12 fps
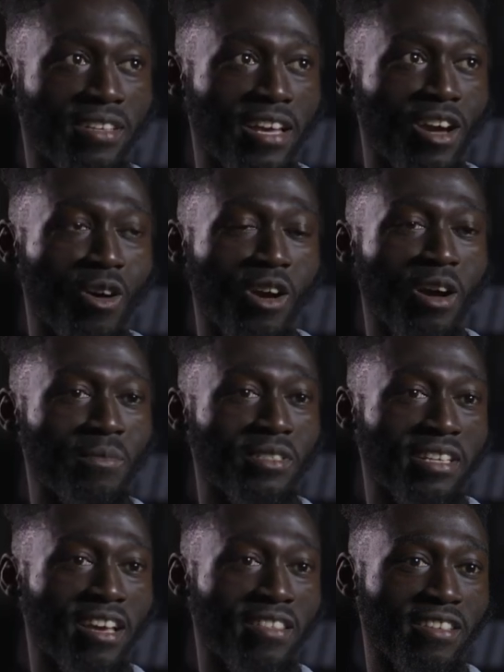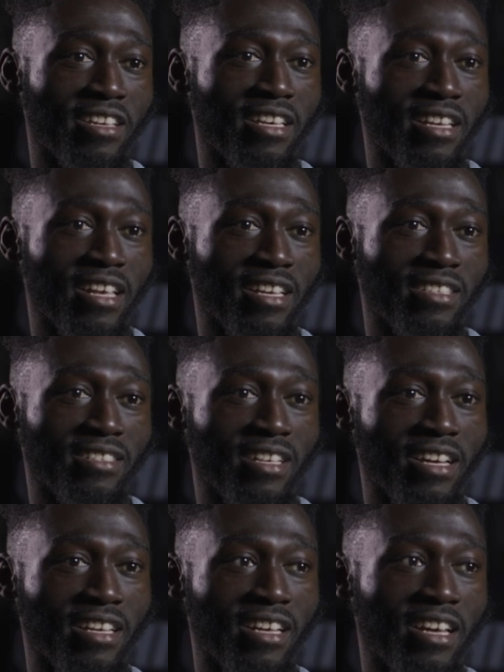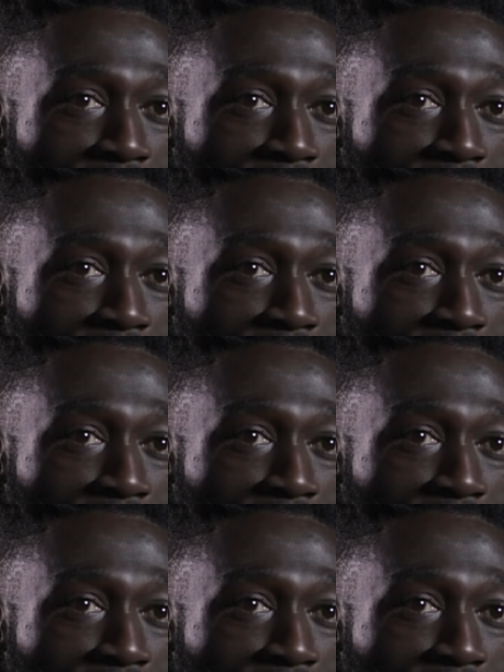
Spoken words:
It all comes together, it connects, like,